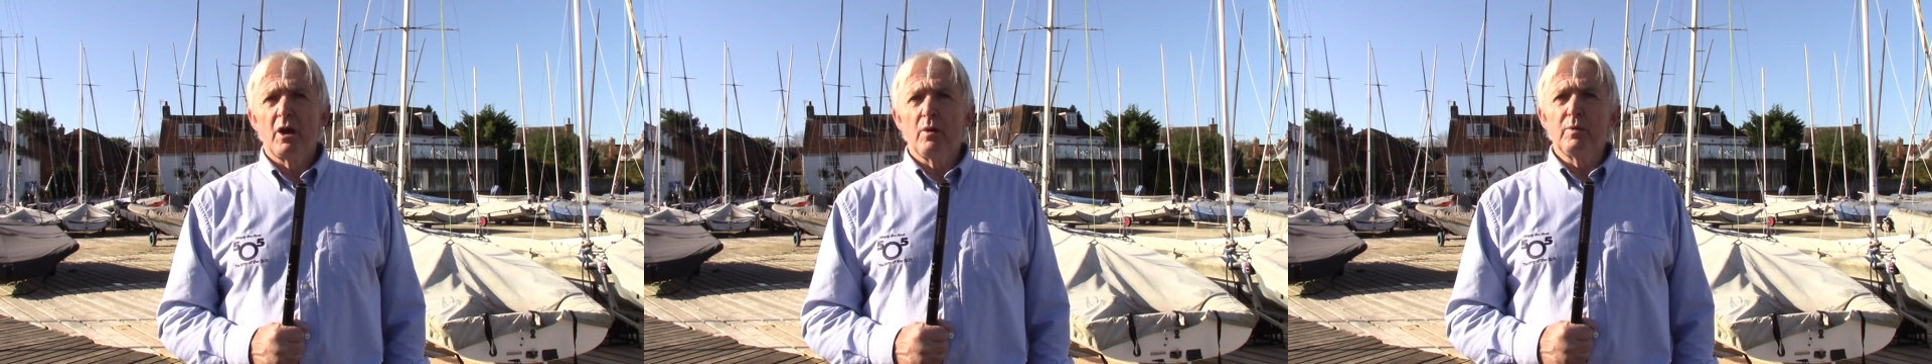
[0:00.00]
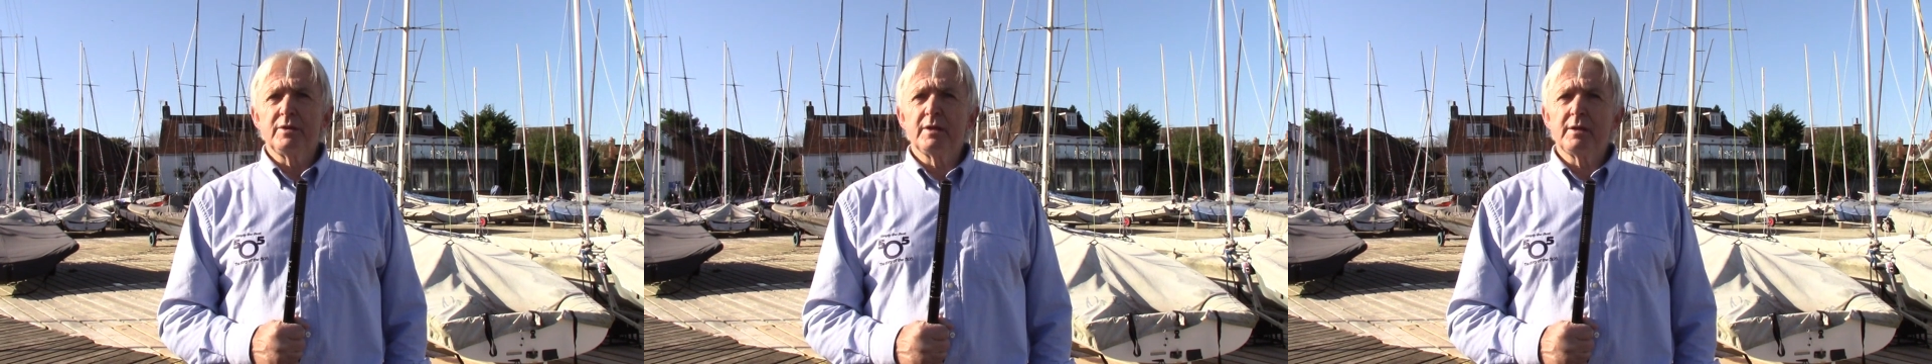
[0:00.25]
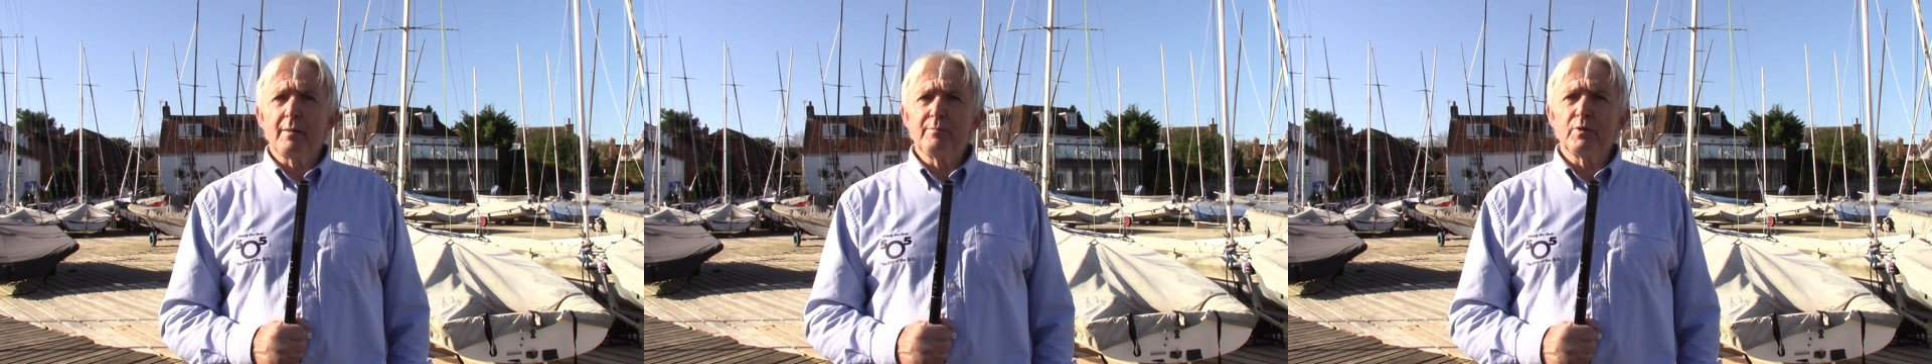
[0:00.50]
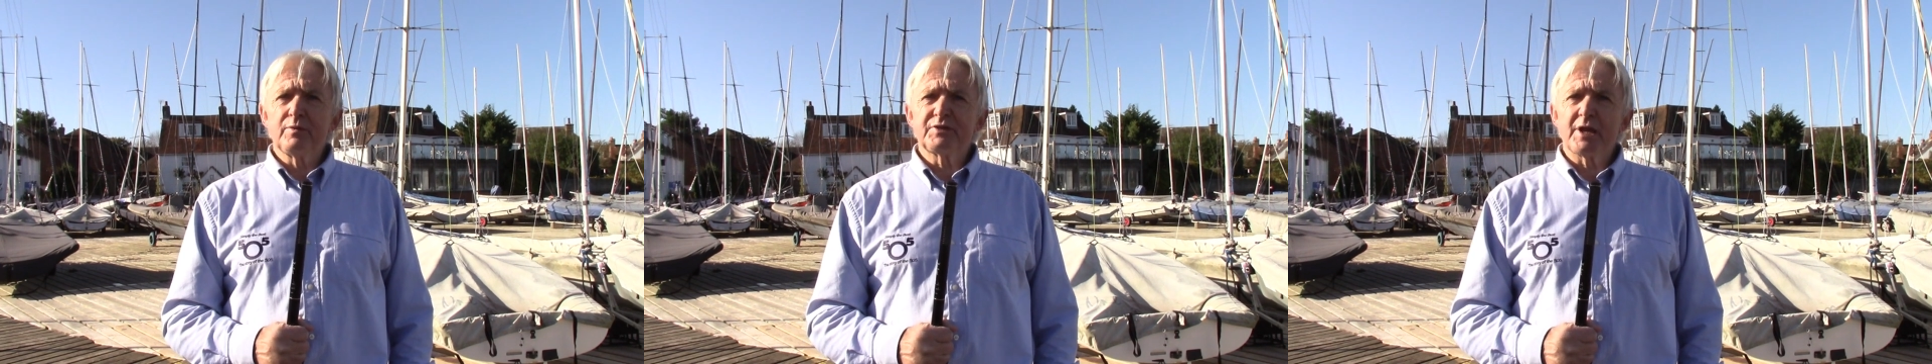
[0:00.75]
With a
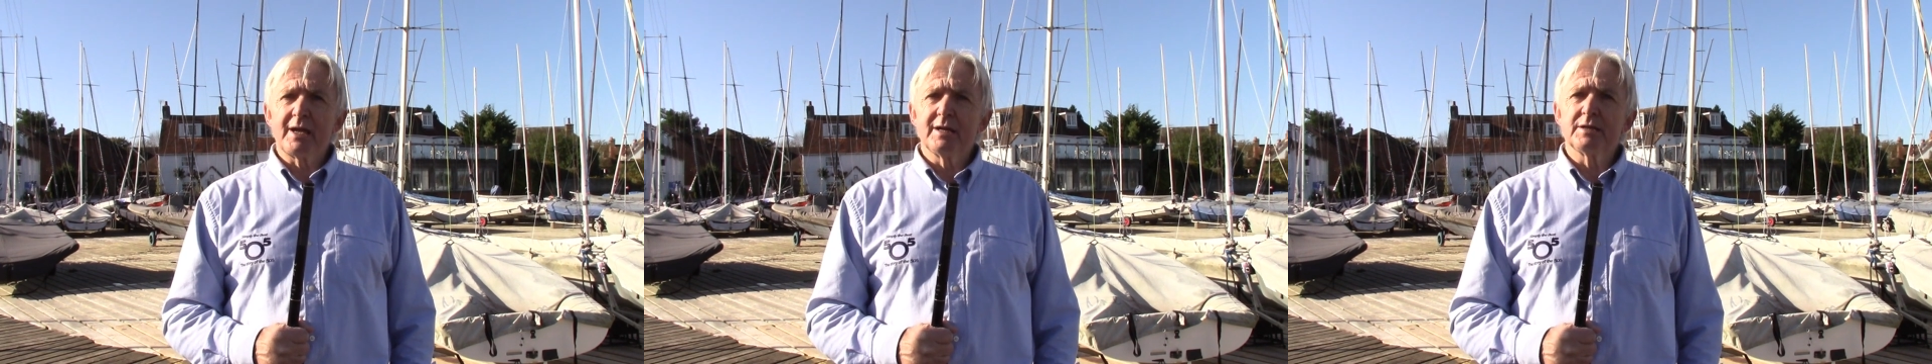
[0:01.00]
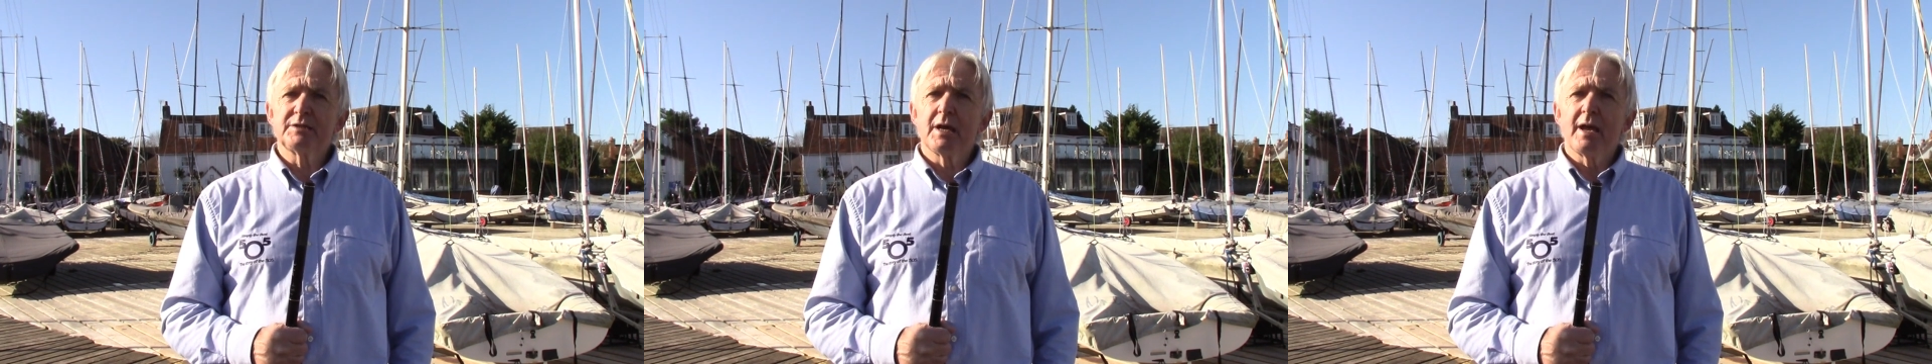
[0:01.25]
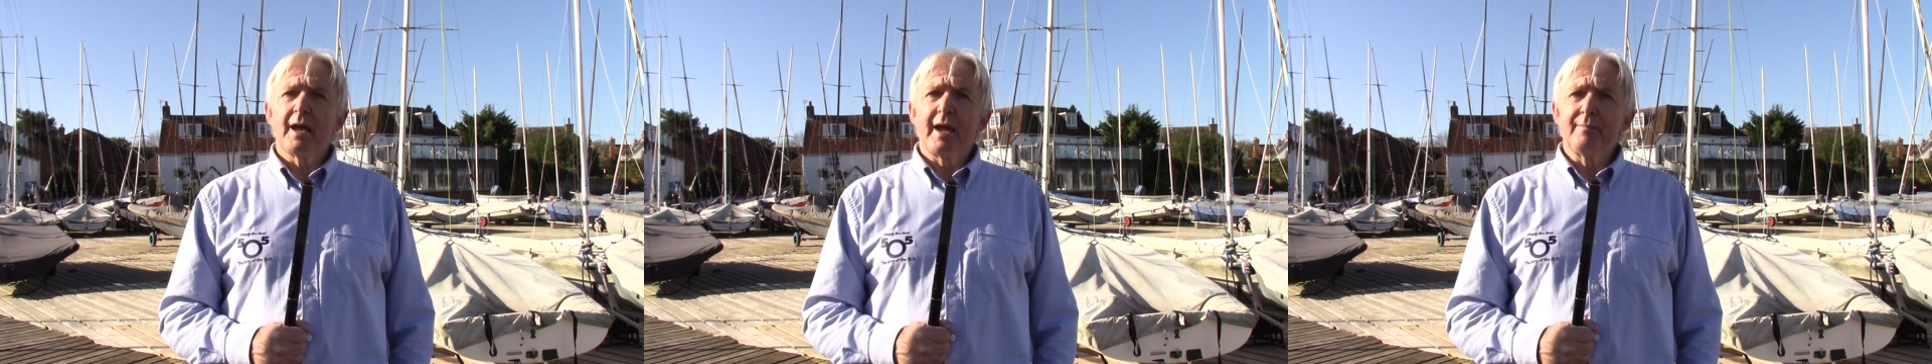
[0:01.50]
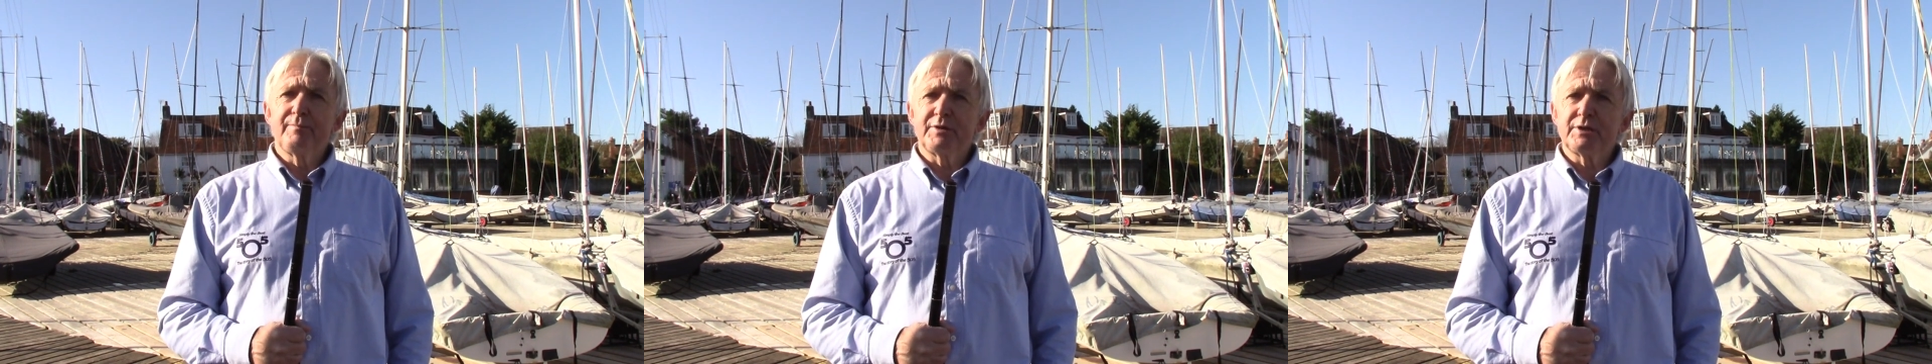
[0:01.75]
number of sailors
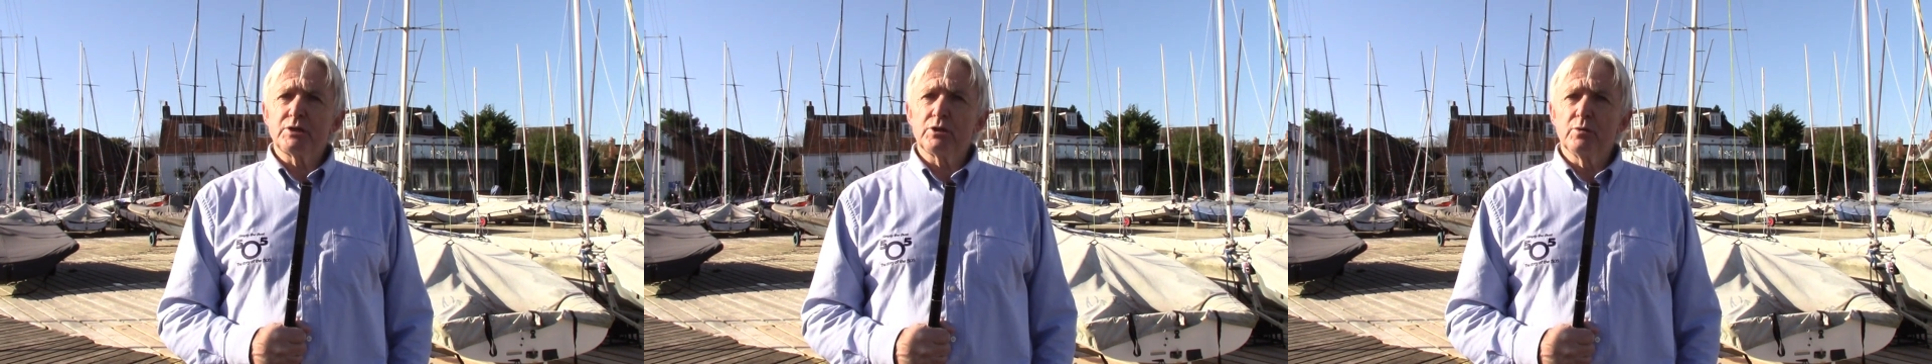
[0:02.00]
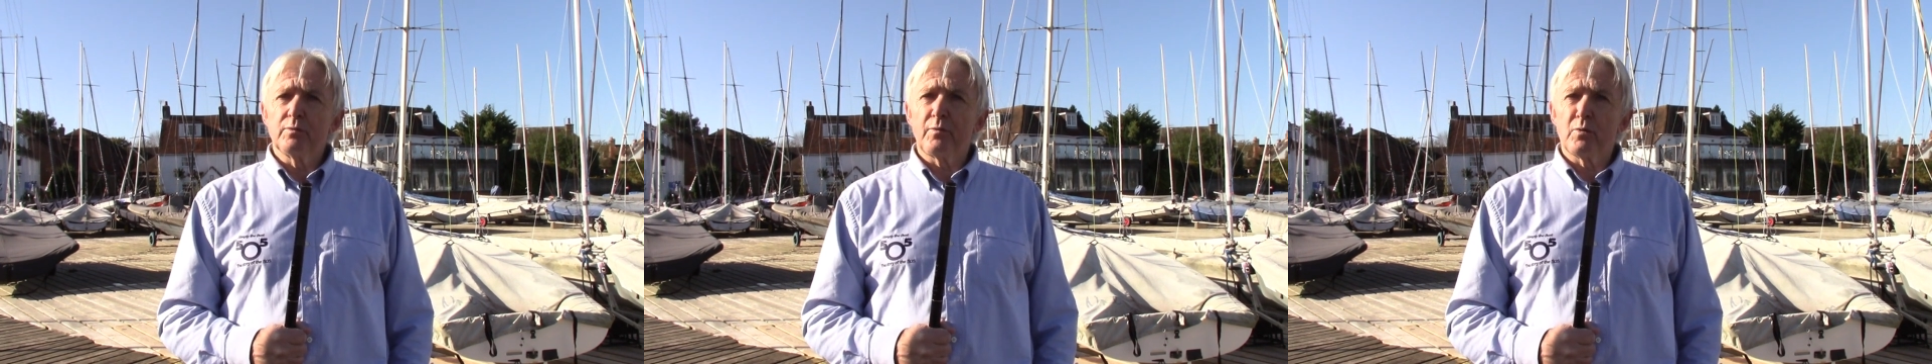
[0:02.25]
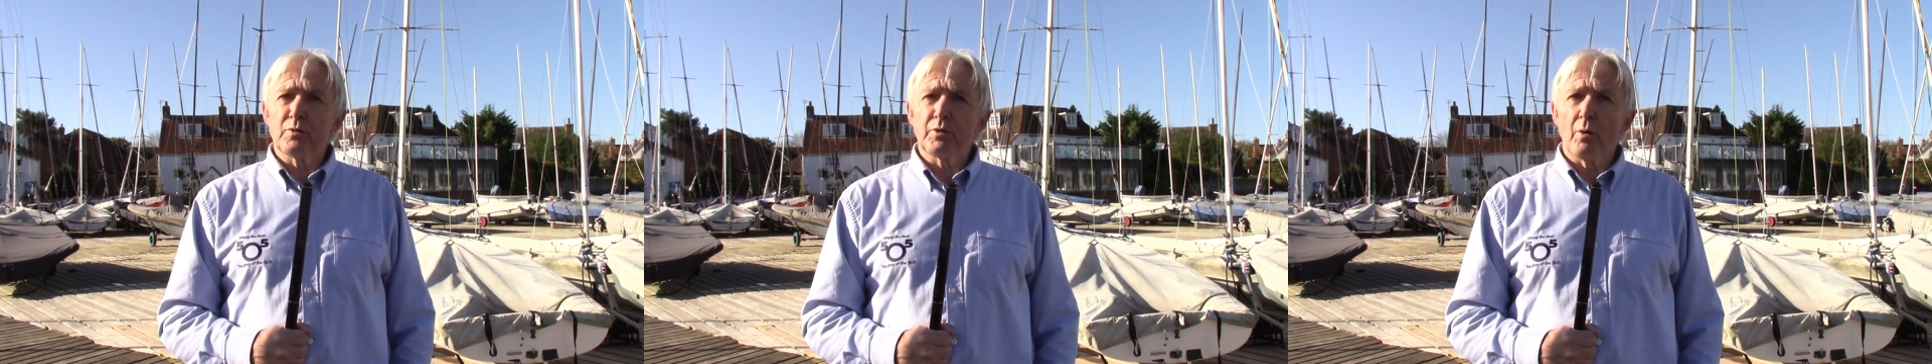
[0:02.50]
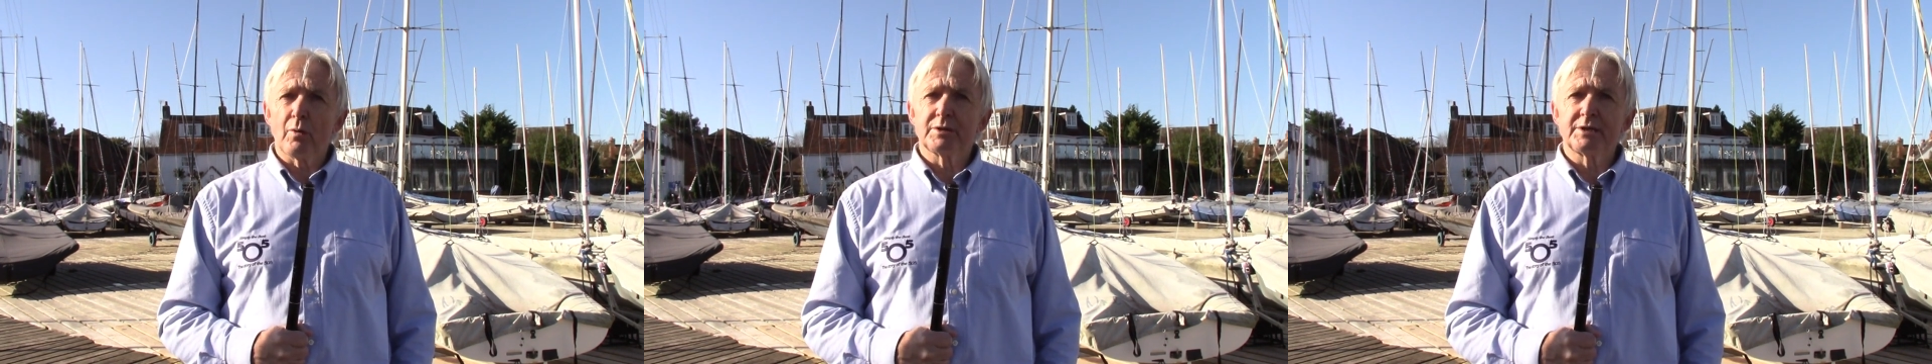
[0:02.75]
in position of
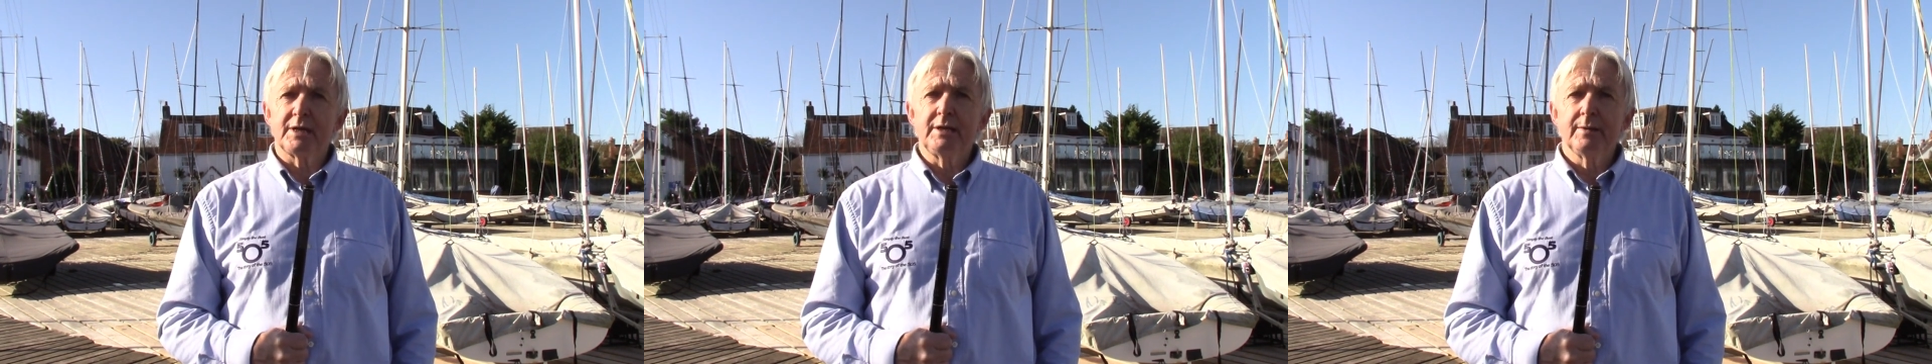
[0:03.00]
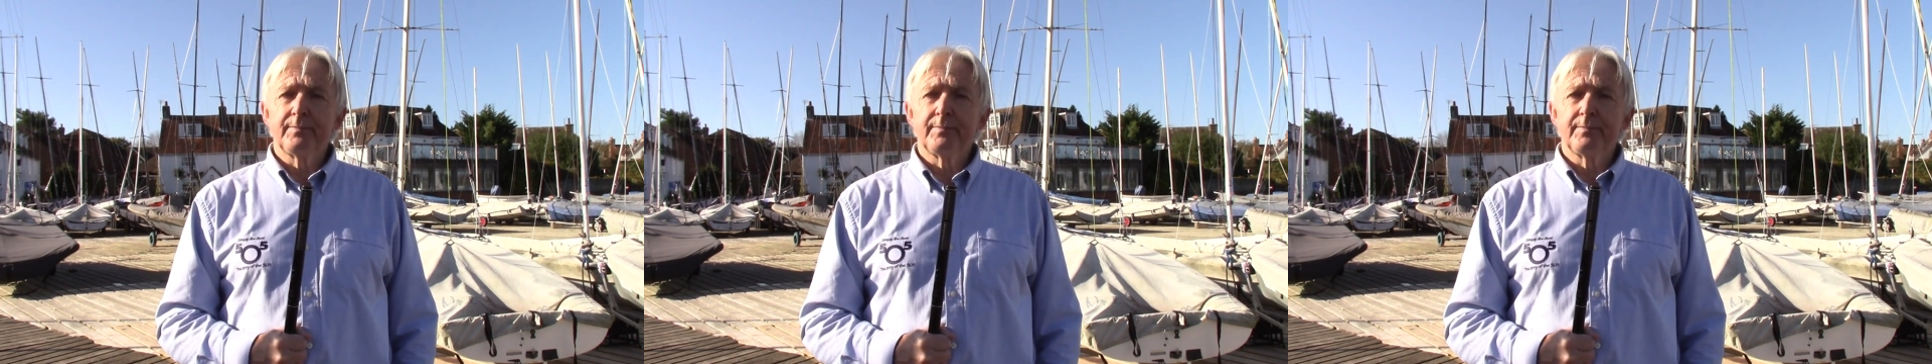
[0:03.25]
authority,